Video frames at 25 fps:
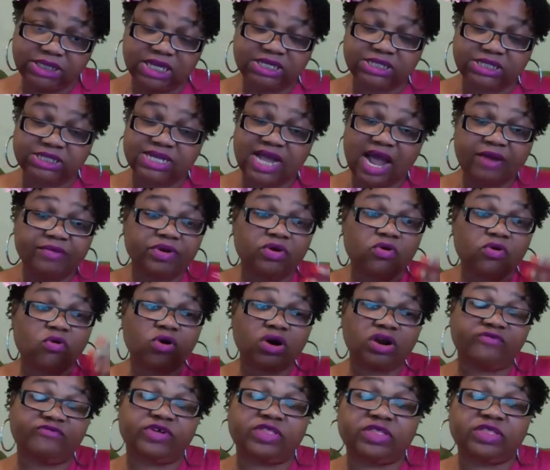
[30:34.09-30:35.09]
It's not
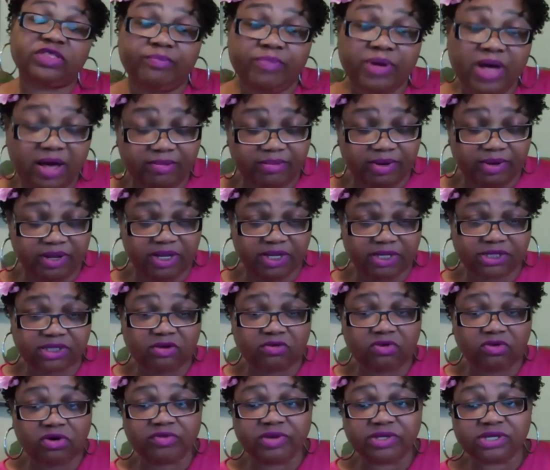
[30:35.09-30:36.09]
recorded for the public. So
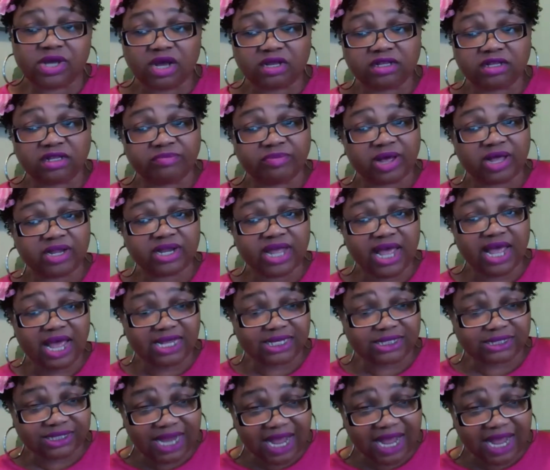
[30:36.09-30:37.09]
what we talked about
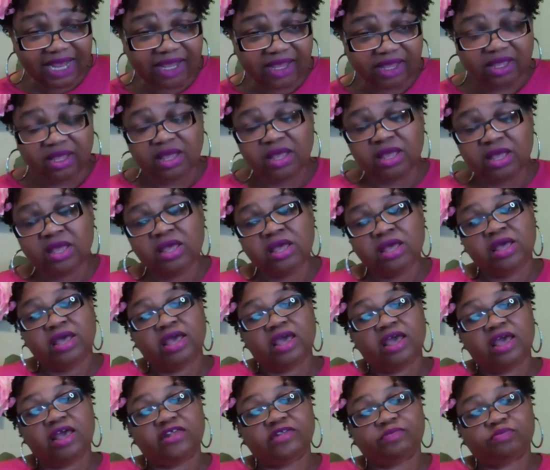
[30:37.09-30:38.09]
last night
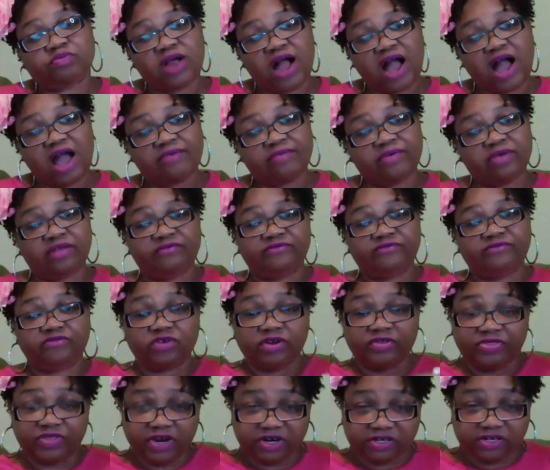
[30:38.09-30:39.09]
is private
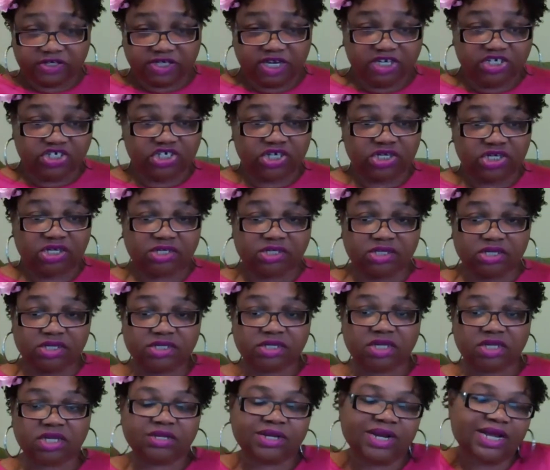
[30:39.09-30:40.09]
for their sessions.
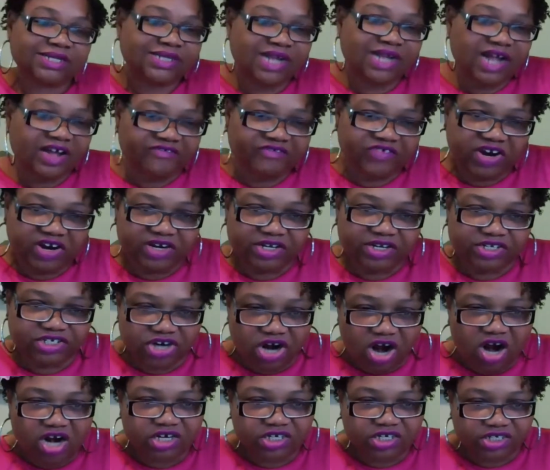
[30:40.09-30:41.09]
So that's not fair to
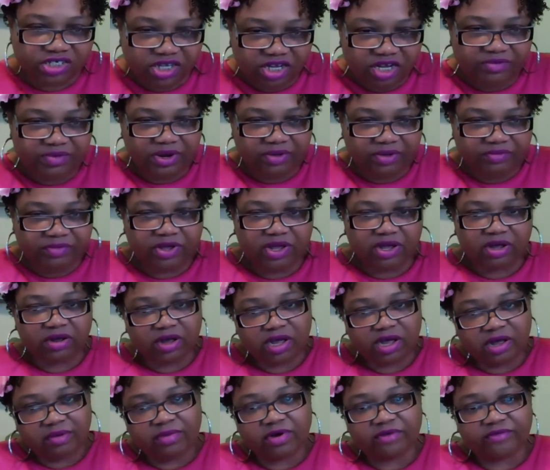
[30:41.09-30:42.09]
charge them. And then we're going to
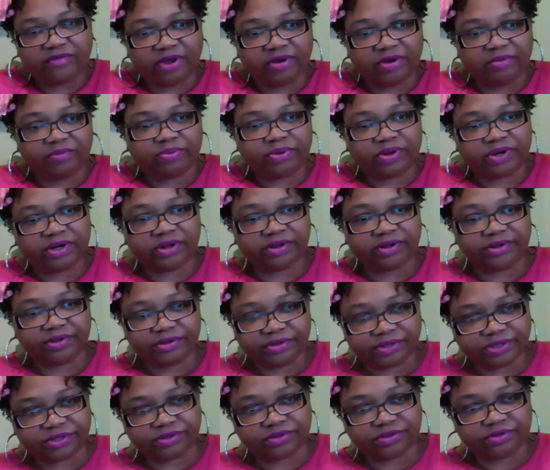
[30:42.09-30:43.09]
come over here and put it on
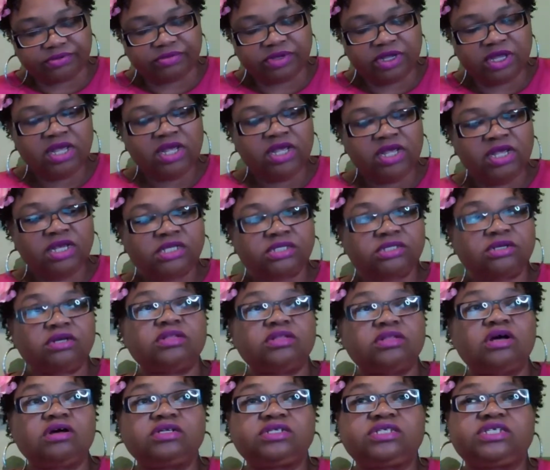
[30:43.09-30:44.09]
YouTube. So
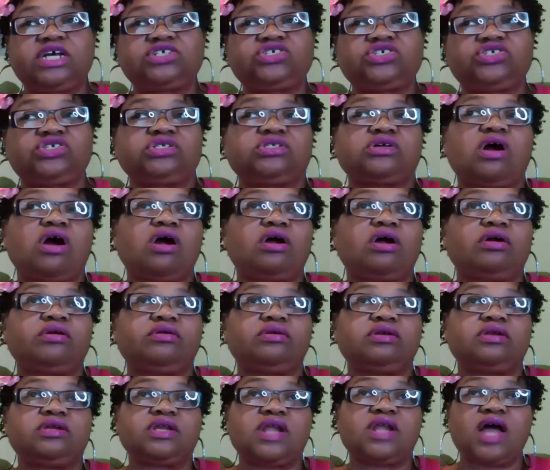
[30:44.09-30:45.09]
those sessions are
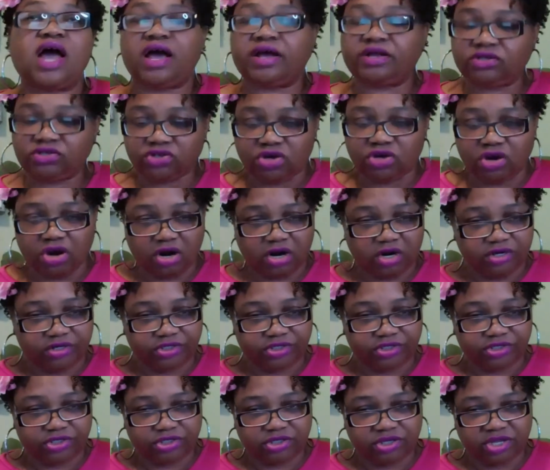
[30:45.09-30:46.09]
not
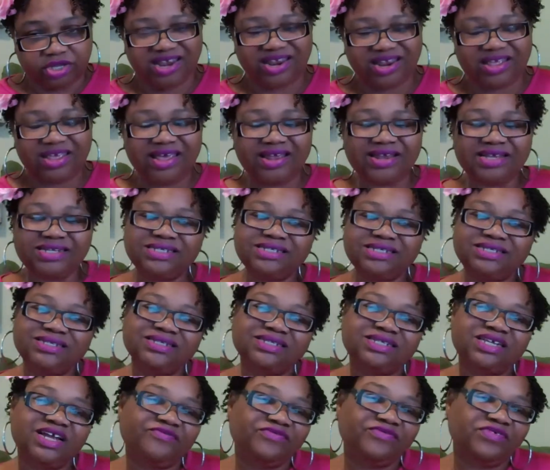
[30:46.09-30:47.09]
charged. And again, it's just a
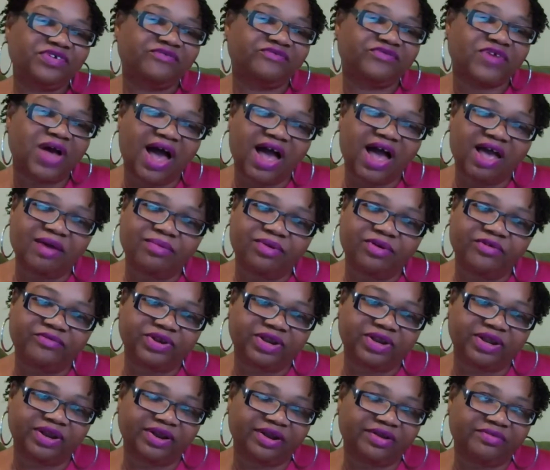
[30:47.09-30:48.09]
different vibe over
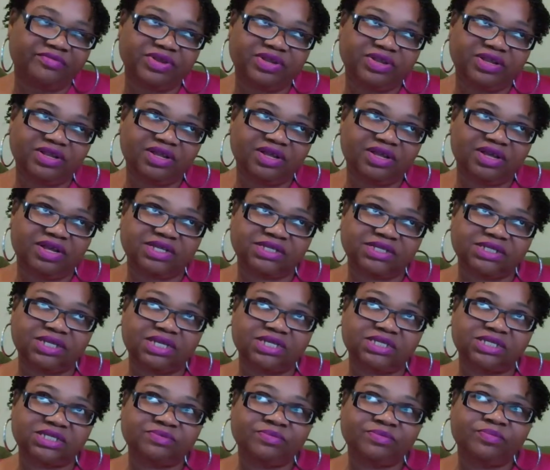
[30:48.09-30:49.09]
there. It really is.
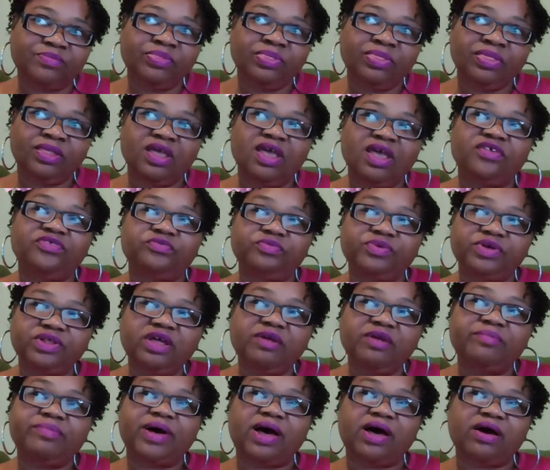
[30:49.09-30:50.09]
It's it's really
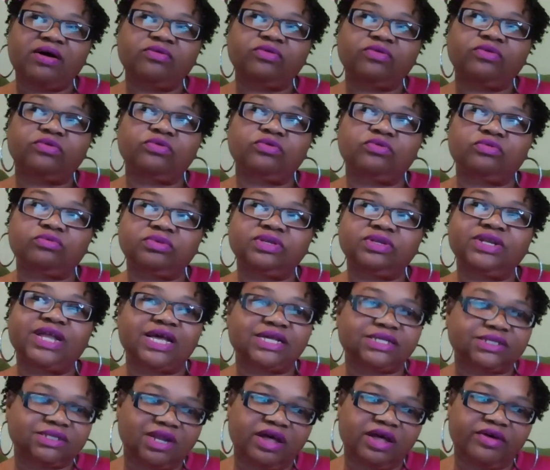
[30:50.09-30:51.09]
about
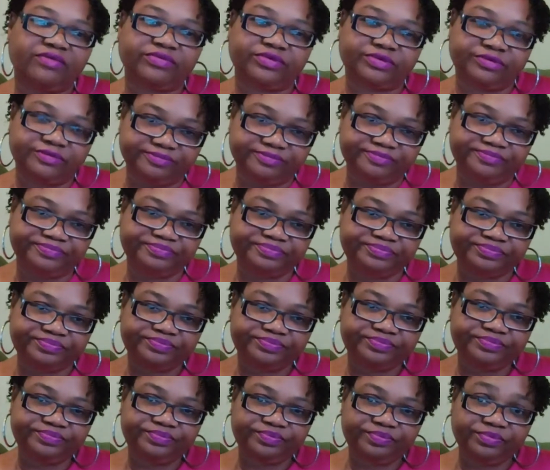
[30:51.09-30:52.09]
next level.
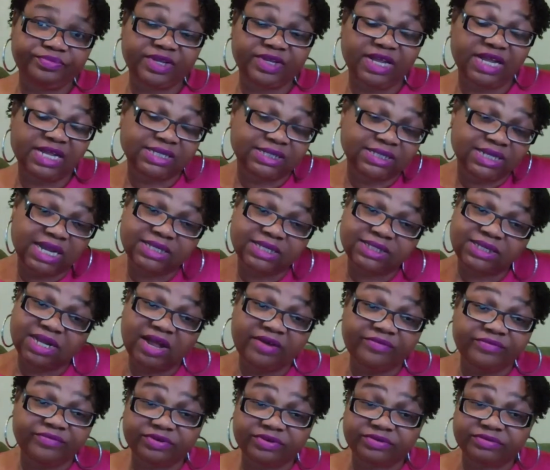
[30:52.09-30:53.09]
It's next
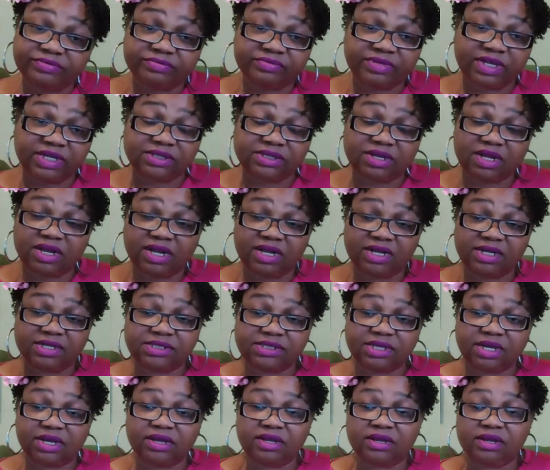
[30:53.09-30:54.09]
level. That's all I can
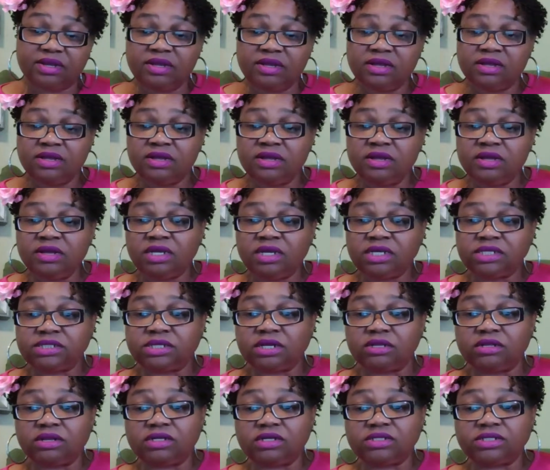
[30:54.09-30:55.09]
say. So
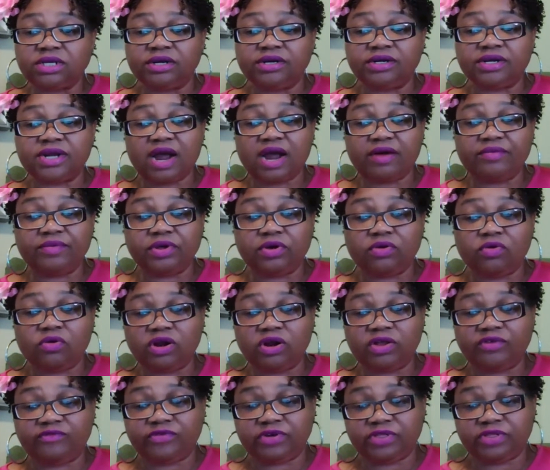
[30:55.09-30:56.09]
those are not
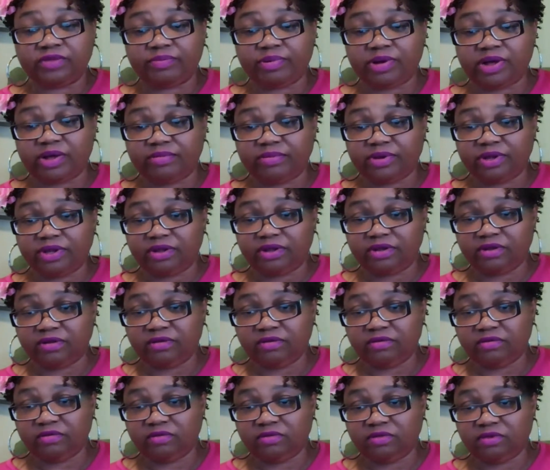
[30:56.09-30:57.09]
recorded for the public.
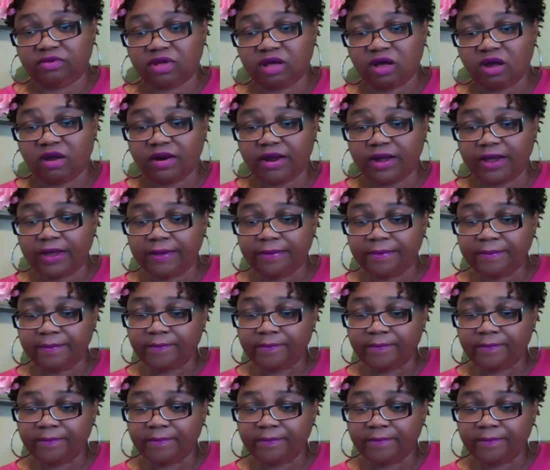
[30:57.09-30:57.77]
All right.